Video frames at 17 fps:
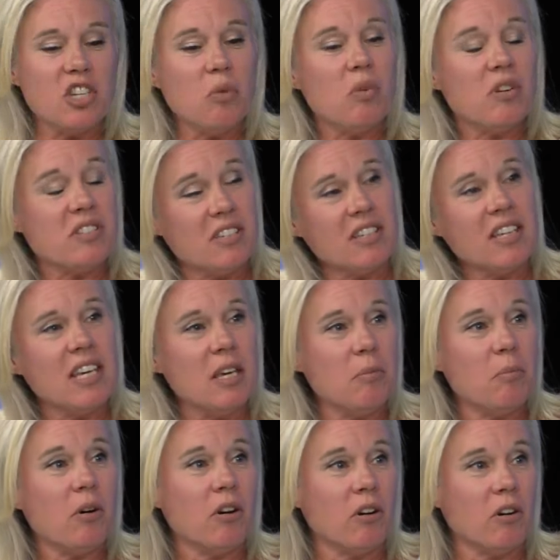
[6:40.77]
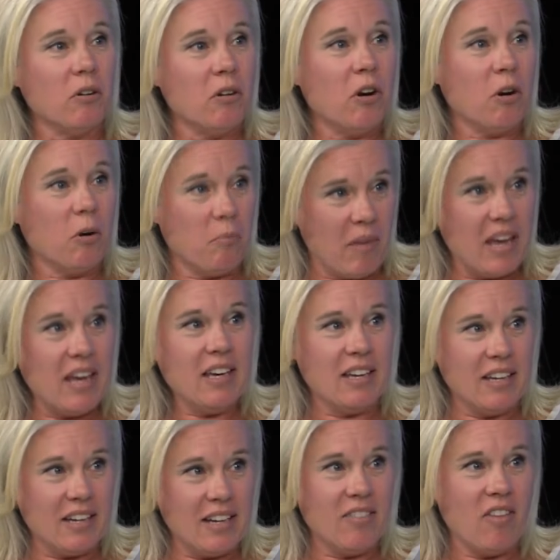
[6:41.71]
wants to keep her
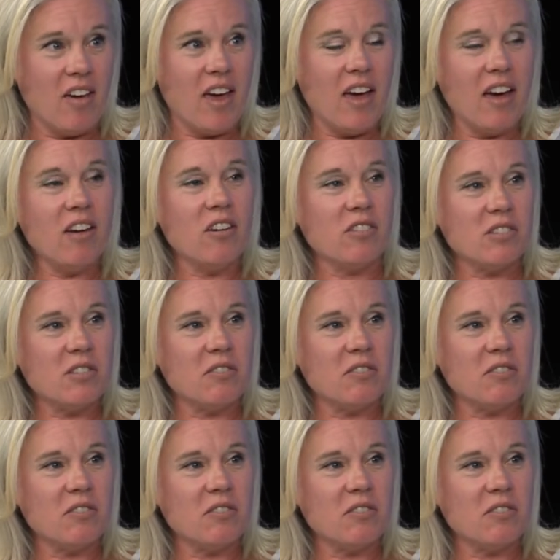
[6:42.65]
man in the house